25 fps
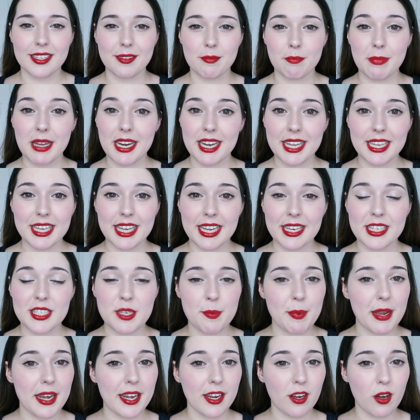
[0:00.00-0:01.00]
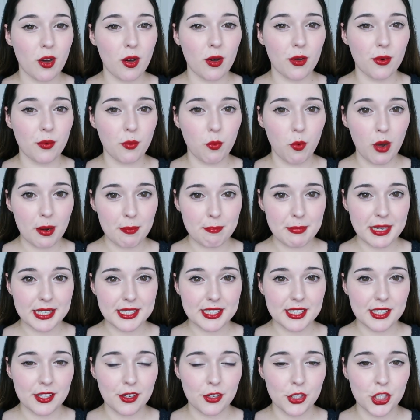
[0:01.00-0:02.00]
But again, depending on what
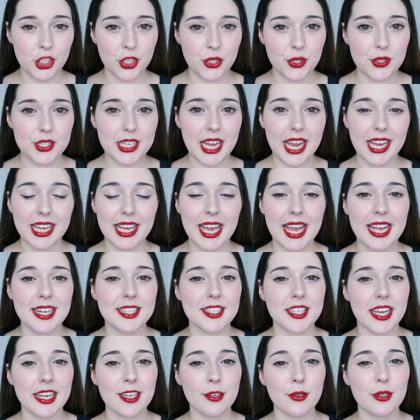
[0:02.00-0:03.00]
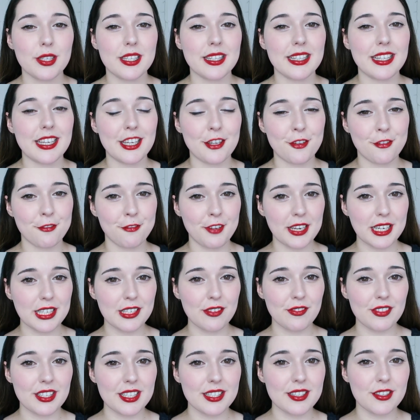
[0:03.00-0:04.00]
mixer you choose, it can dilute the
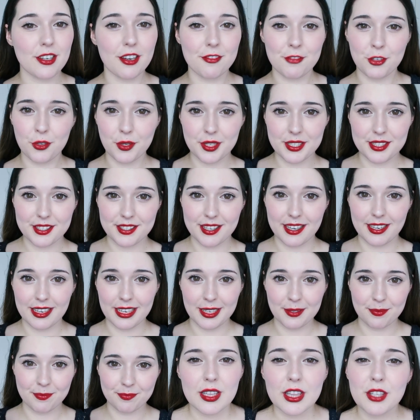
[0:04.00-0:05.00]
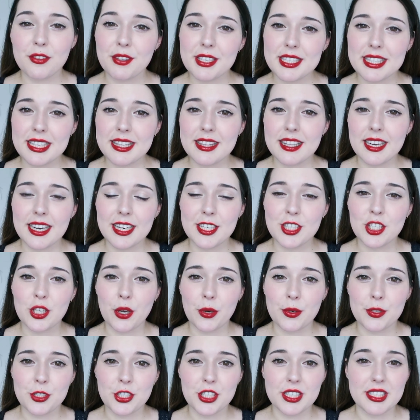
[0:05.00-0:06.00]
effectiveness of your concealer. The reason that I
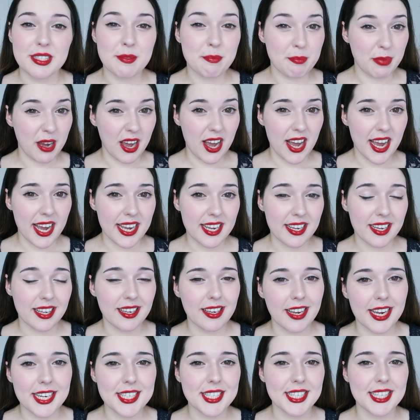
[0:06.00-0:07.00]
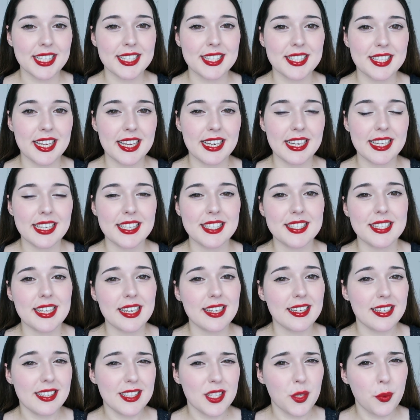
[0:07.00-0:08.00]
don't just buy a lighter concealer is that
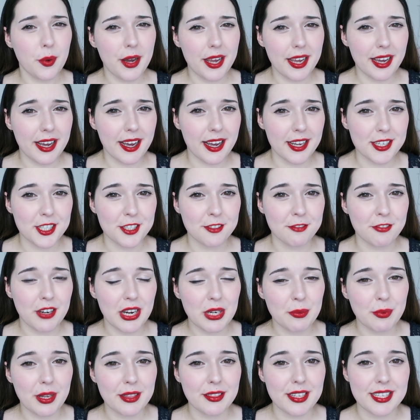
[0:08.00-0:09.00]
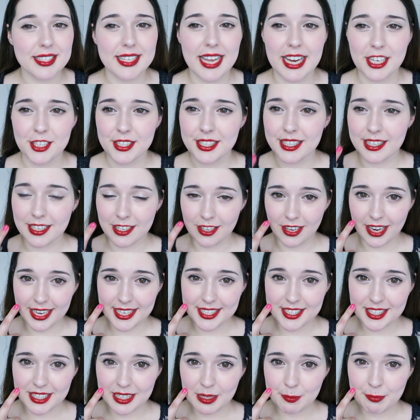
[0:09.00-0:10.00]
it is quite hard to find one that's actually
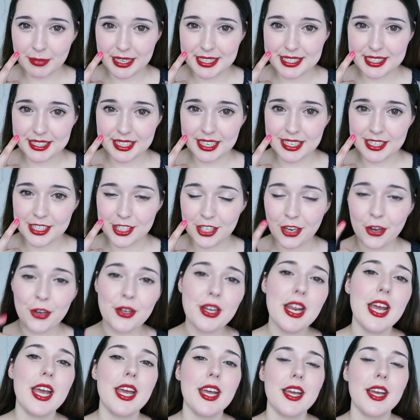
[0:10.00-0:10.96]
lighter than my skin tone.